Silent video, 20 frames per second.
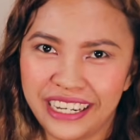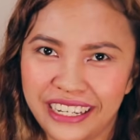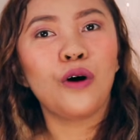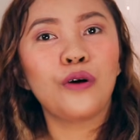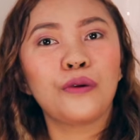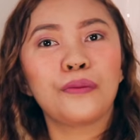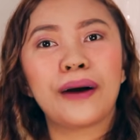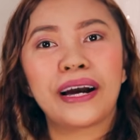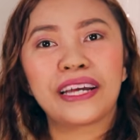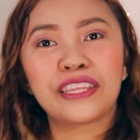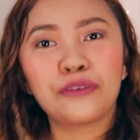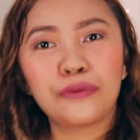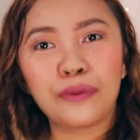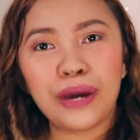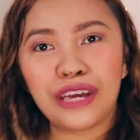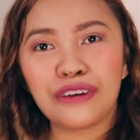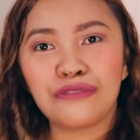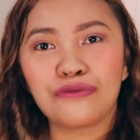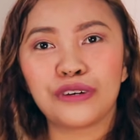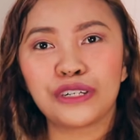Oh, by the
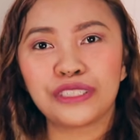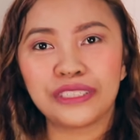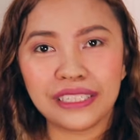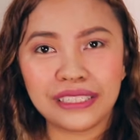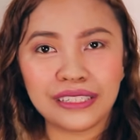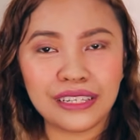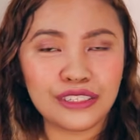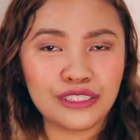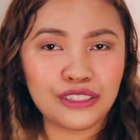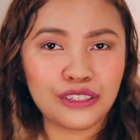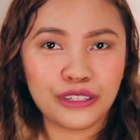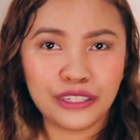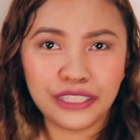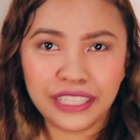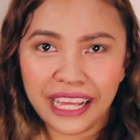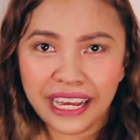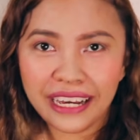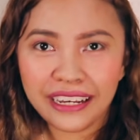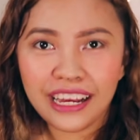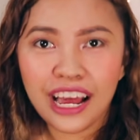way, for distance
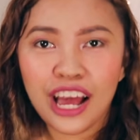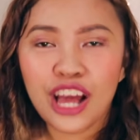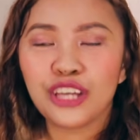learning,